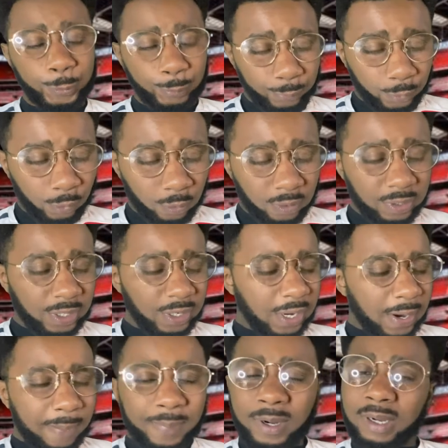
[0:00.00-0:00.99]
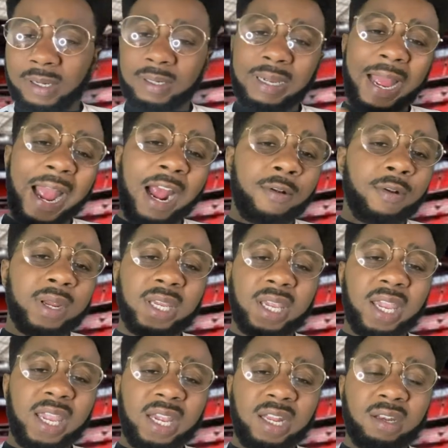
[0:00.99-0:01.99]
was poor, but Harry
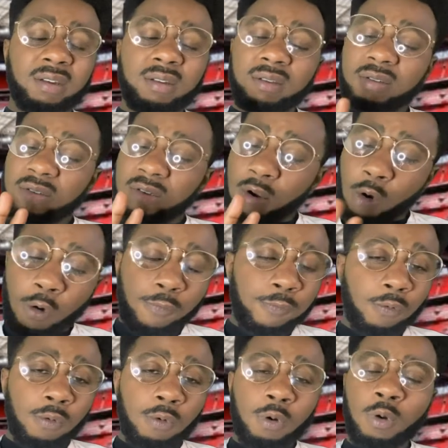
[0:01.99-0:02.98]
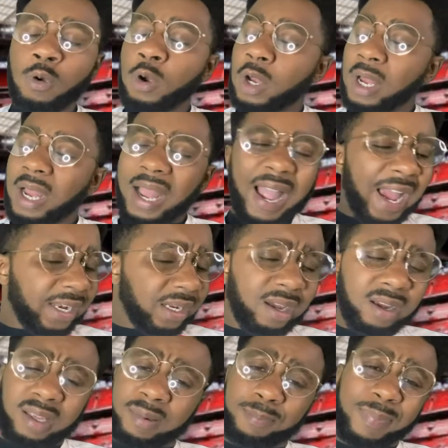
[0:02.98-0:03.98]
Kane overall had
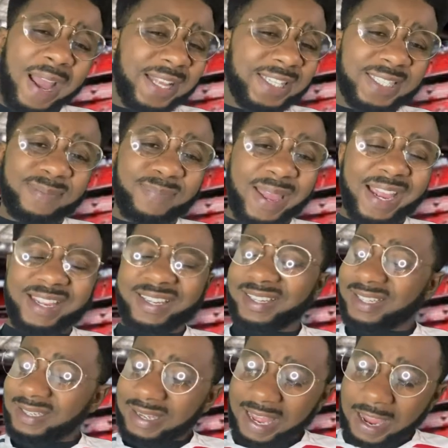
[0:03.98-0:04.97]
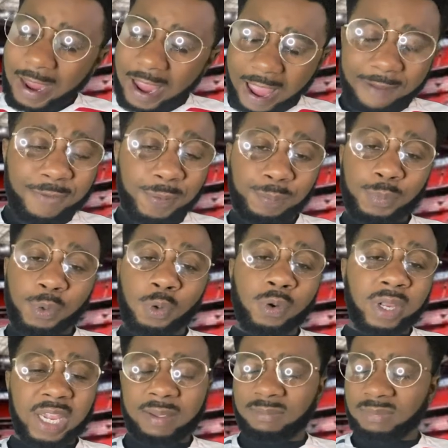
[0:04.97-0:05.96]
a back-to-back having
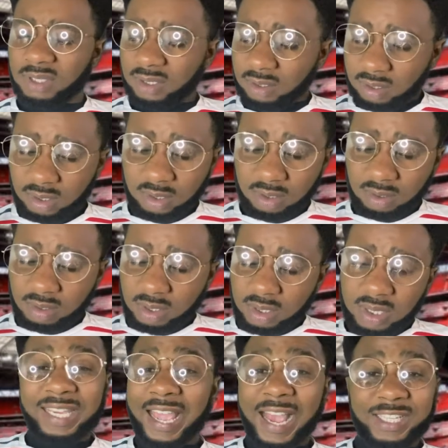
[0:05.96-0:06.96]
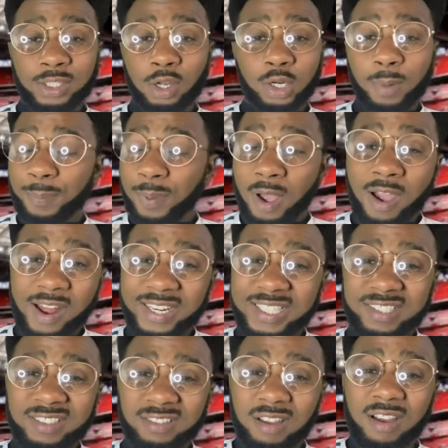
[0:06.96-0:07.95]
poor games. He hasn't got the party
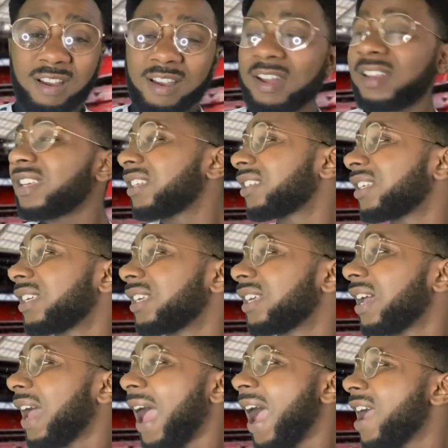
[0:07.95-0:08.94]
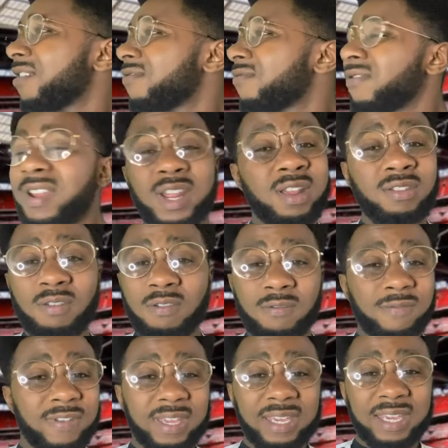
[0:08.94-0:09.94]
started. I really
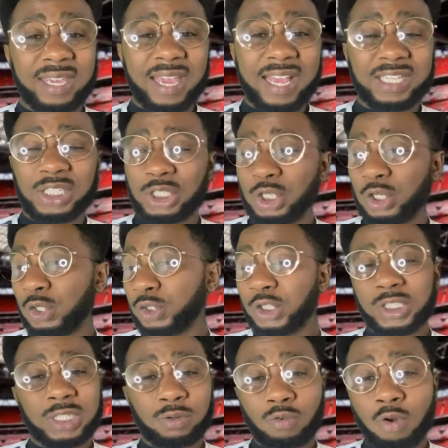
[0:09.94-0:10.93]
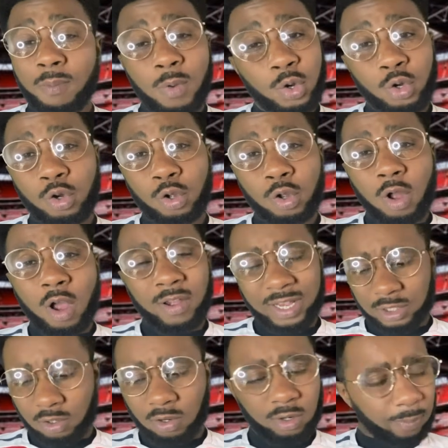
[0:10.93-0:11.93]
don't think he has, you know. Just Romelu Lukaku
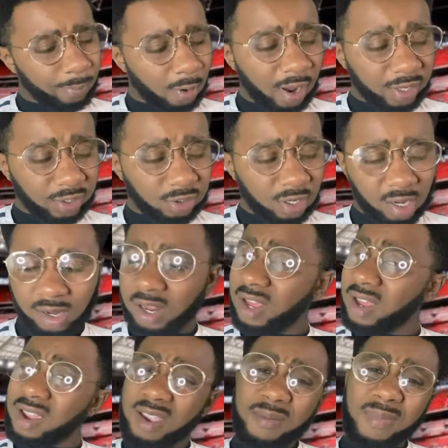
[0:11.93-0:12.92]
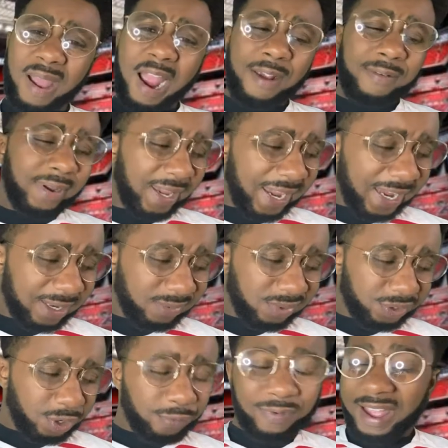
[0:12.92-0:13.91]
has got the party started. But Harry Kane
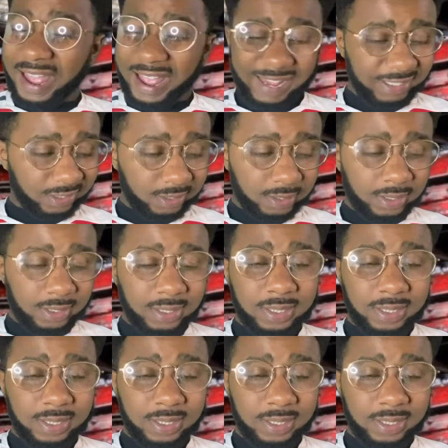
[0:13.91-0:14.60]
himself hasn't.